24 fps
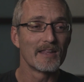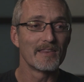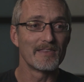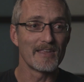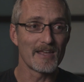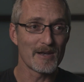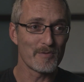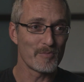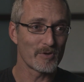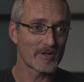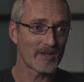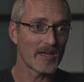
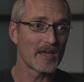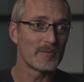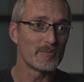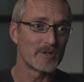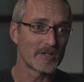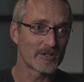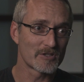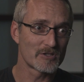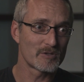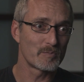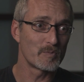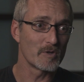Then it became an
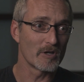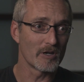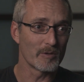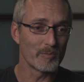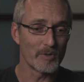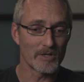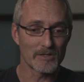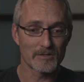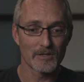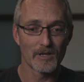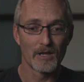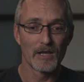
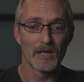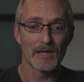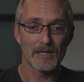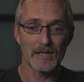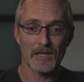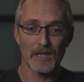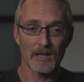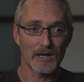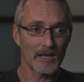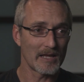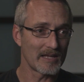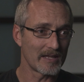experiment.
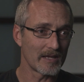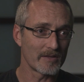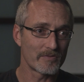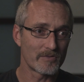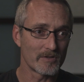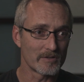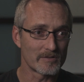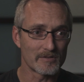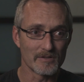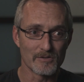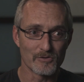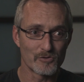Can I get
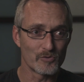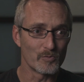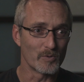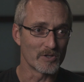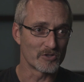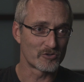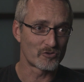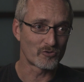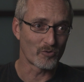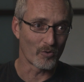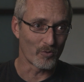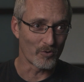this into a
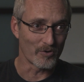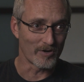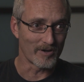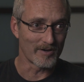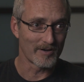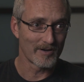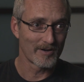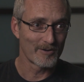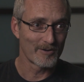store?